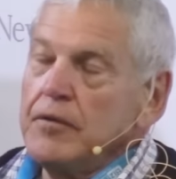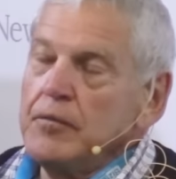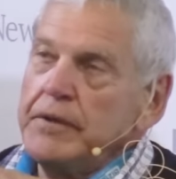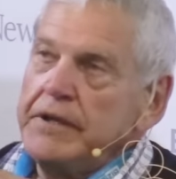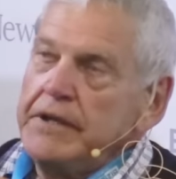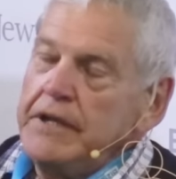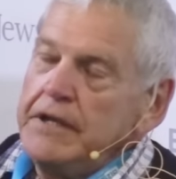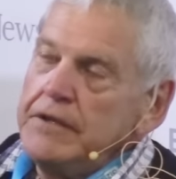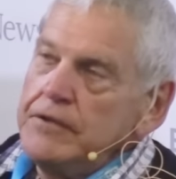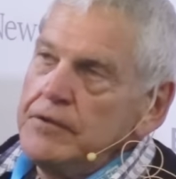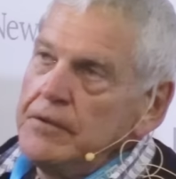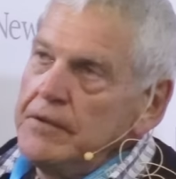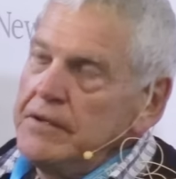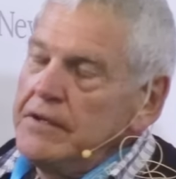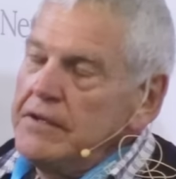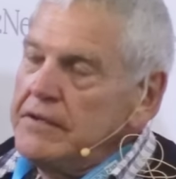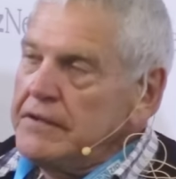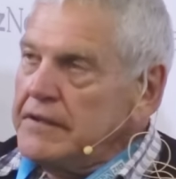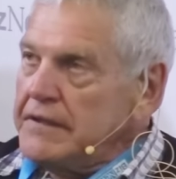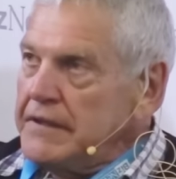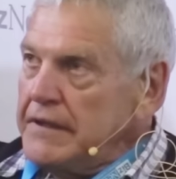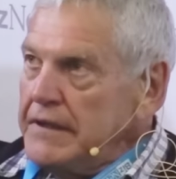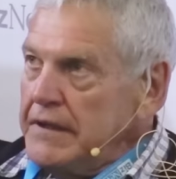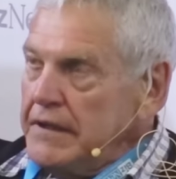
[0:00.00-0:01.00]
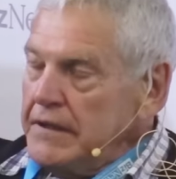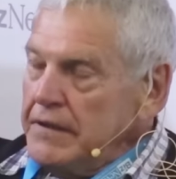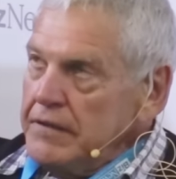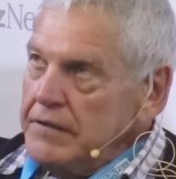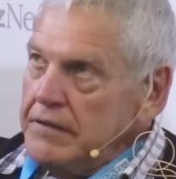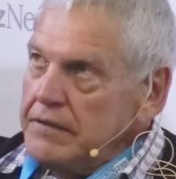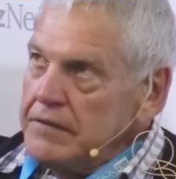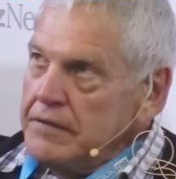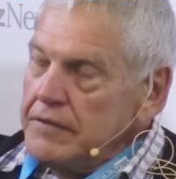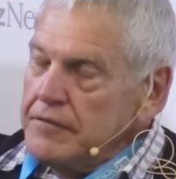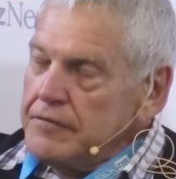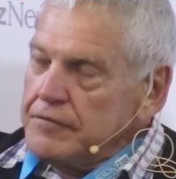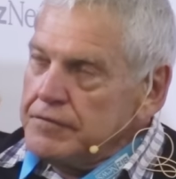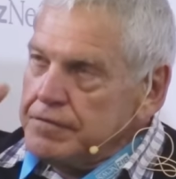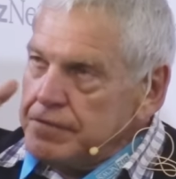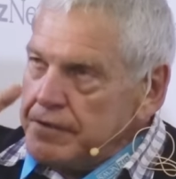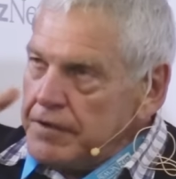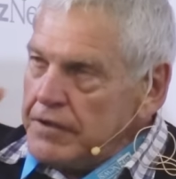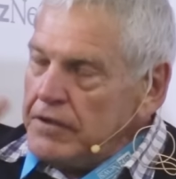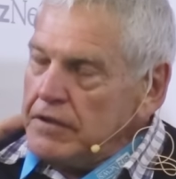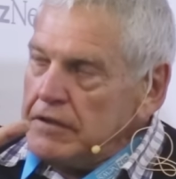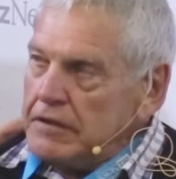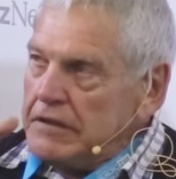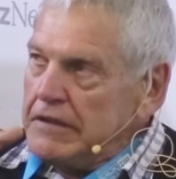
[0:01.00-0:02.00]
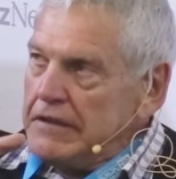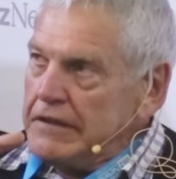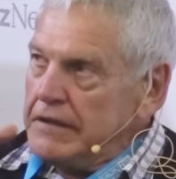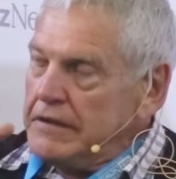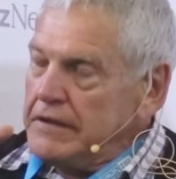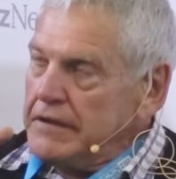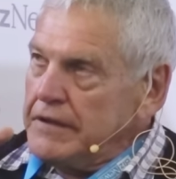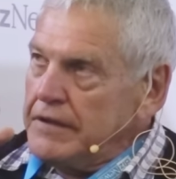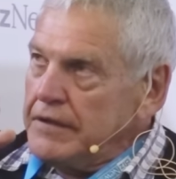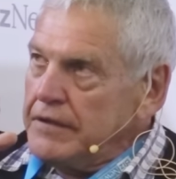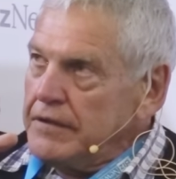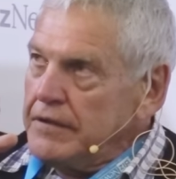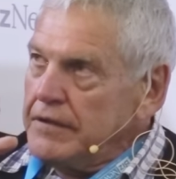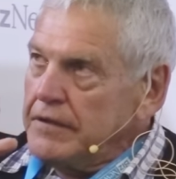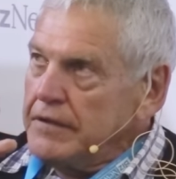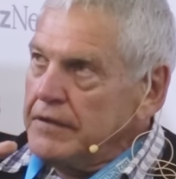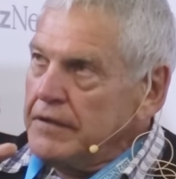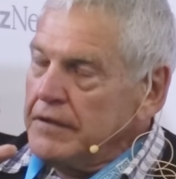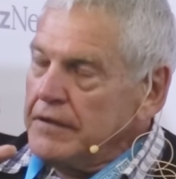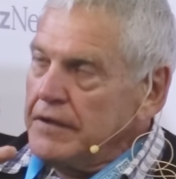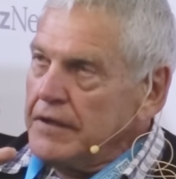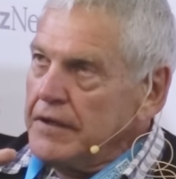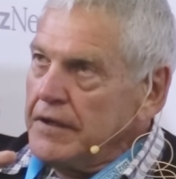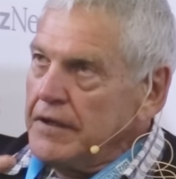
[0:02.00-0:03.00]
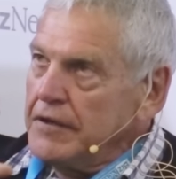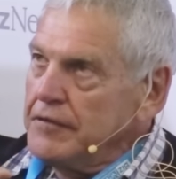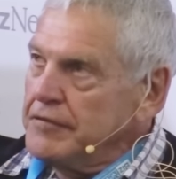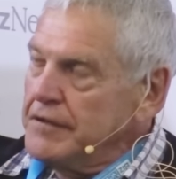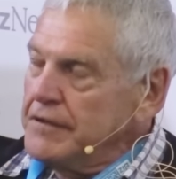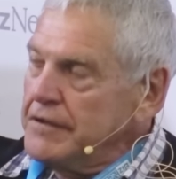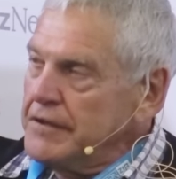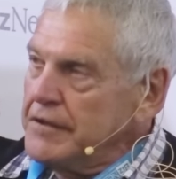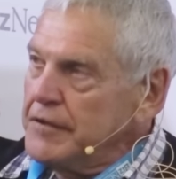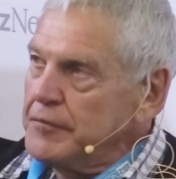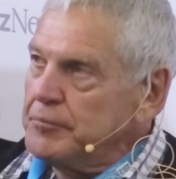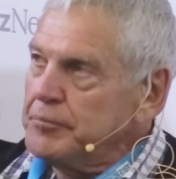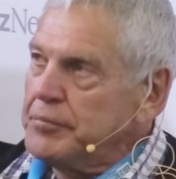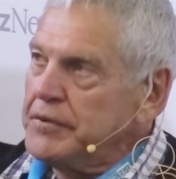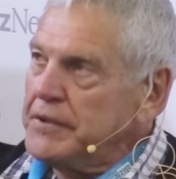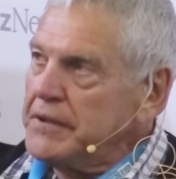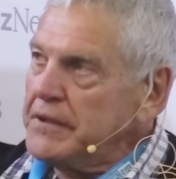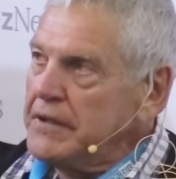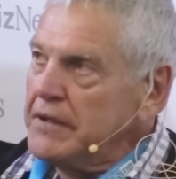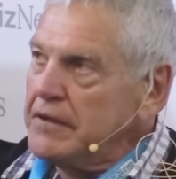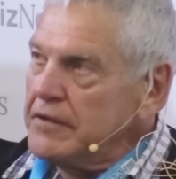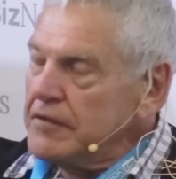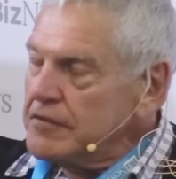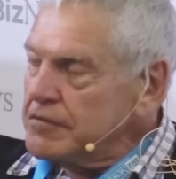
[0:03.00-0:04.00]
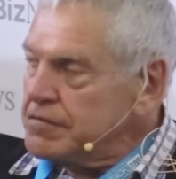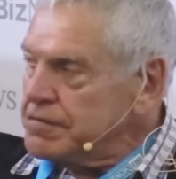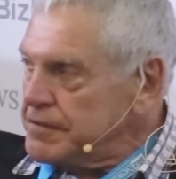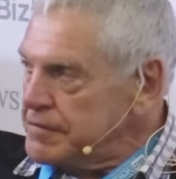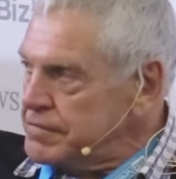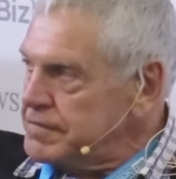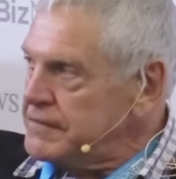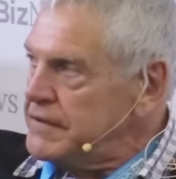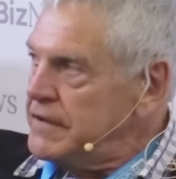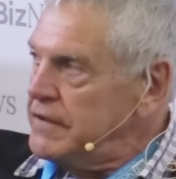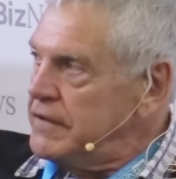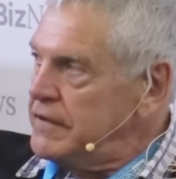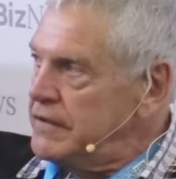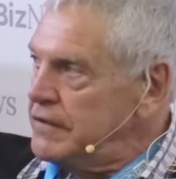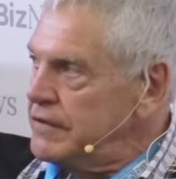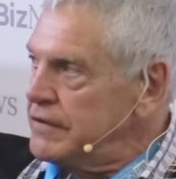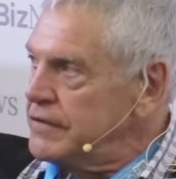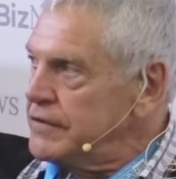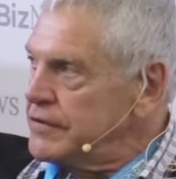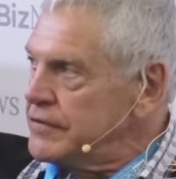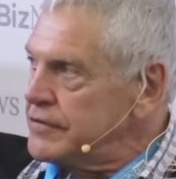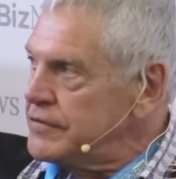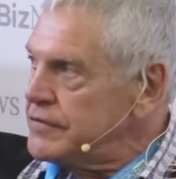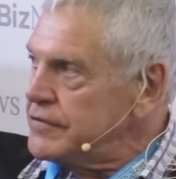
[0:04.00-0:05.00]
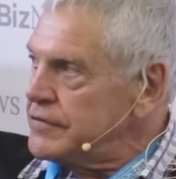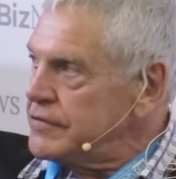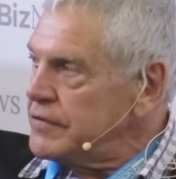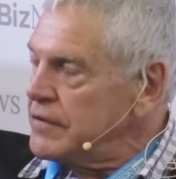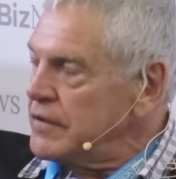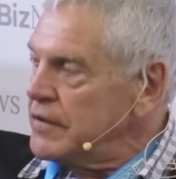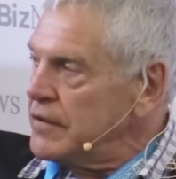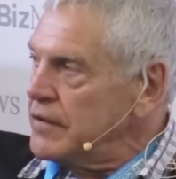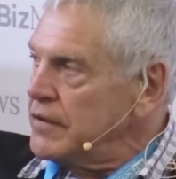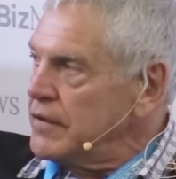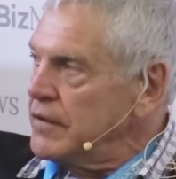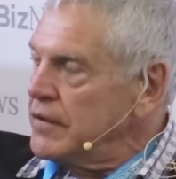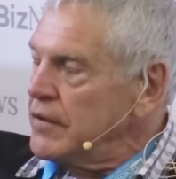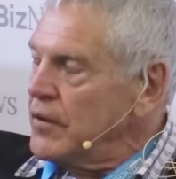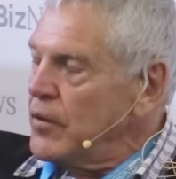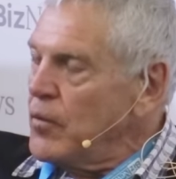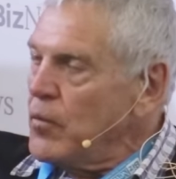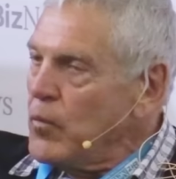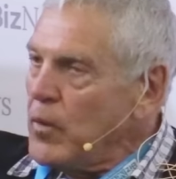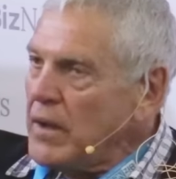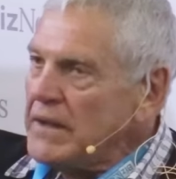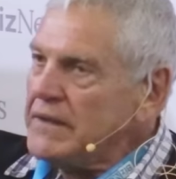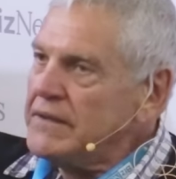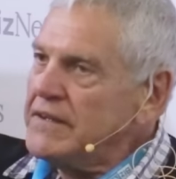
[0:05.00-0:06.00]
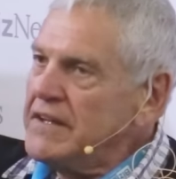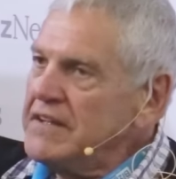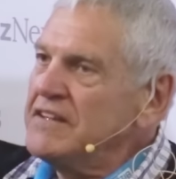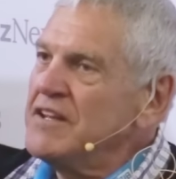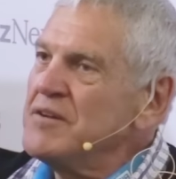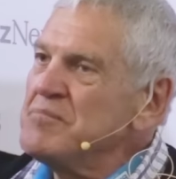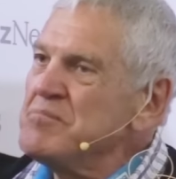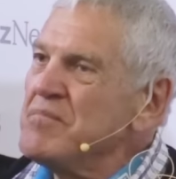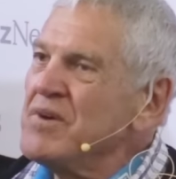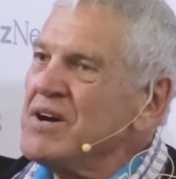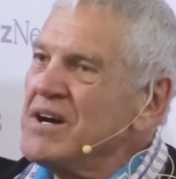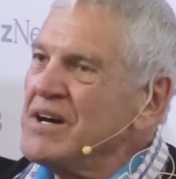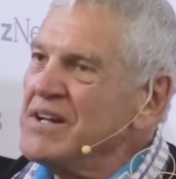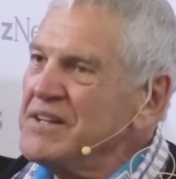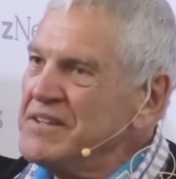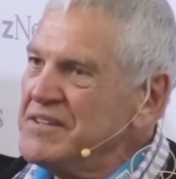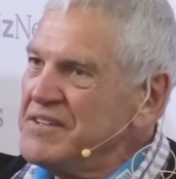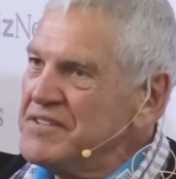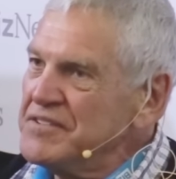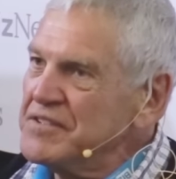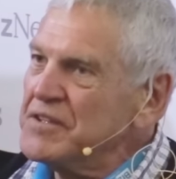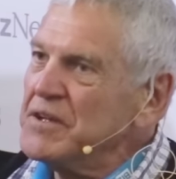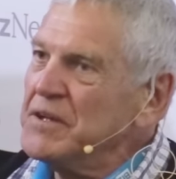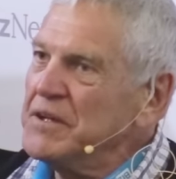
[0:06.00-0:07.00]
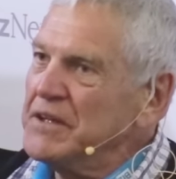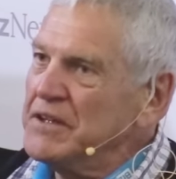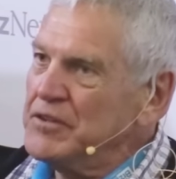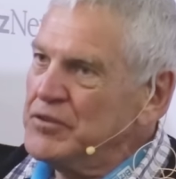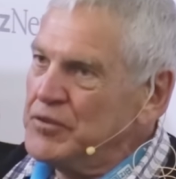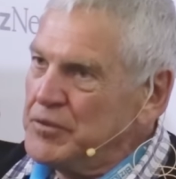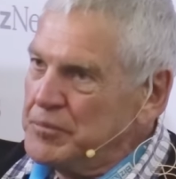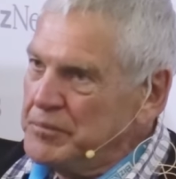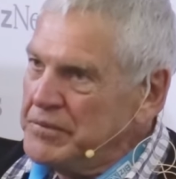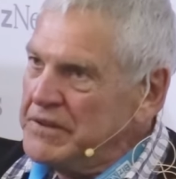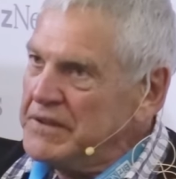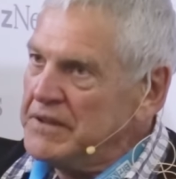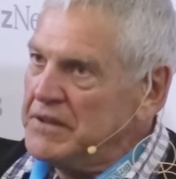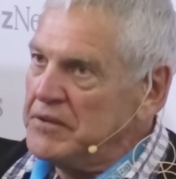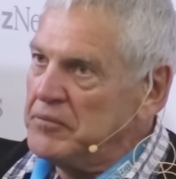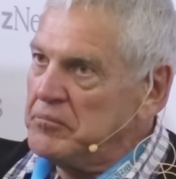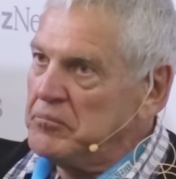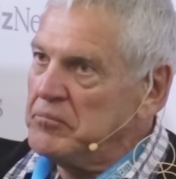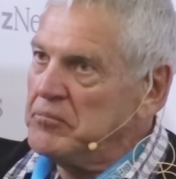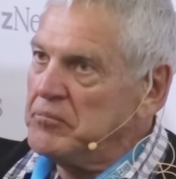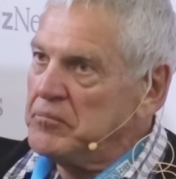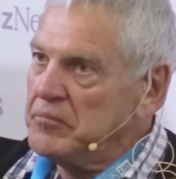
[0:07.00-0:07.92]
We need to understand very clearly over a period of 50 years what the demand is going to be.